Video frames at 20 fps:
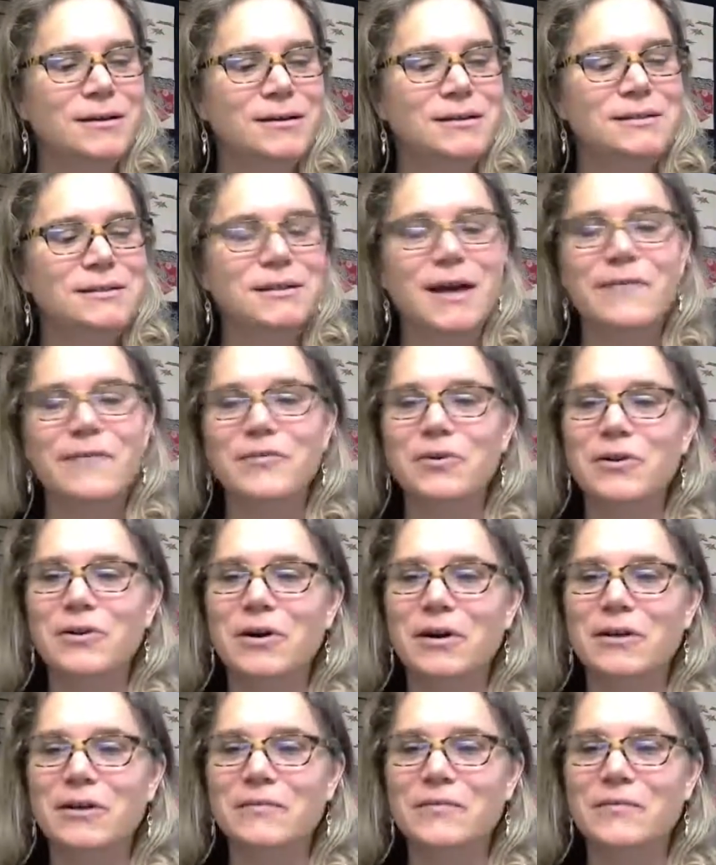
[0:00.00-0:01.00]
discover
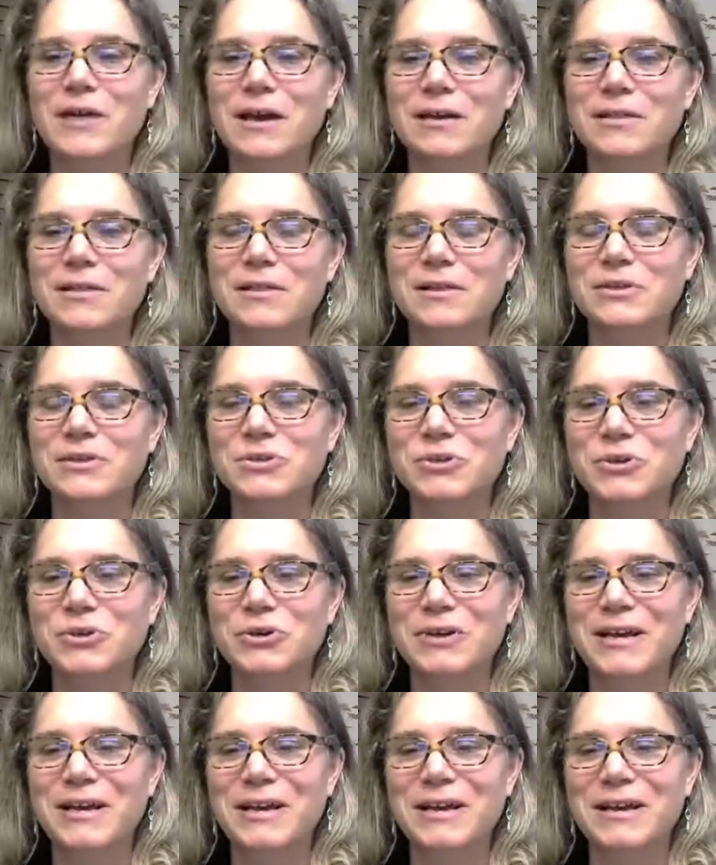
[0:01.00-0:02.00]
our faith and
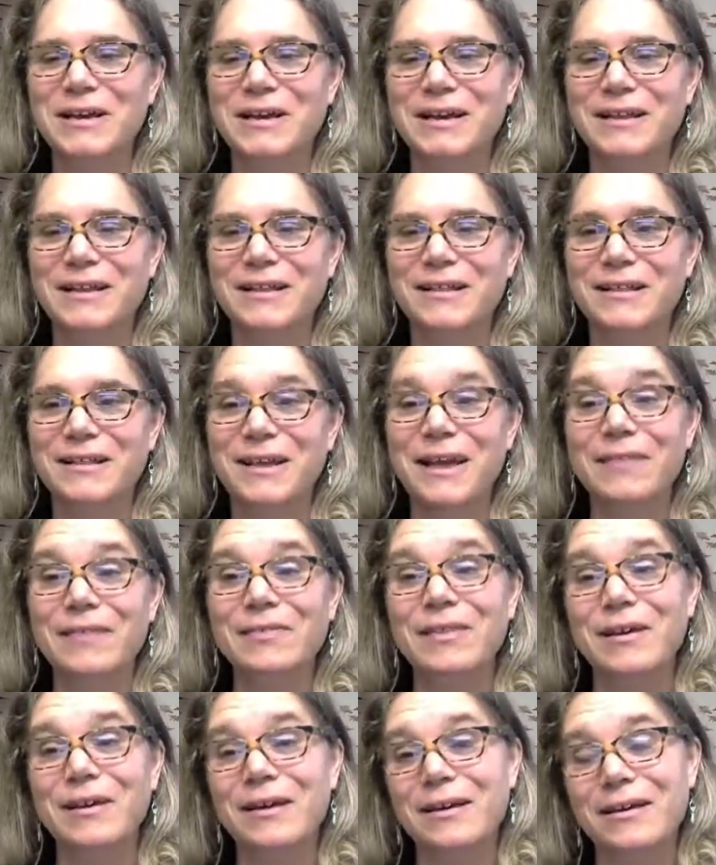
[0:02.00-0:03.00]
journey
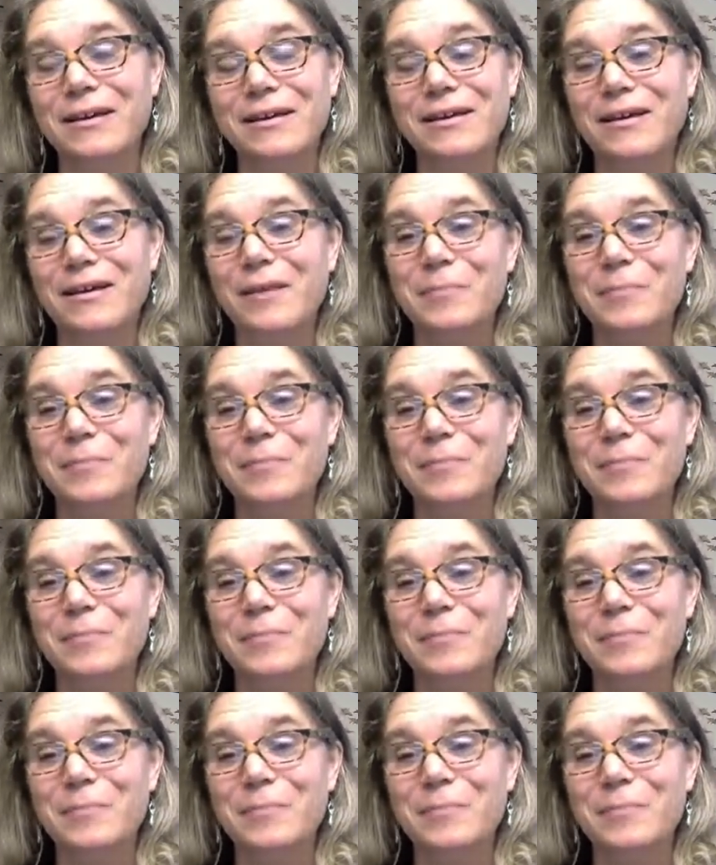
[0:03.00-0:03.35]
and the